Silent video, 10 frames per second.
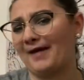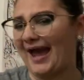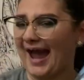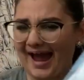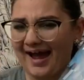
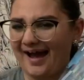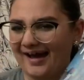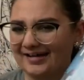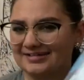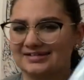
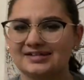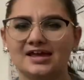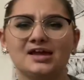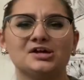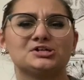past,
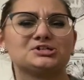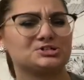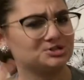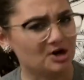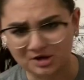
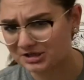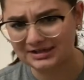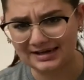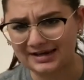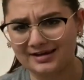
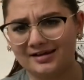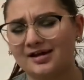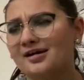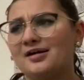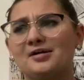
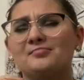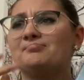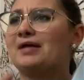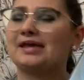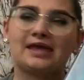snarky
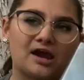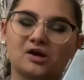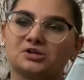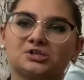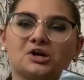main
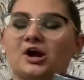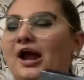character.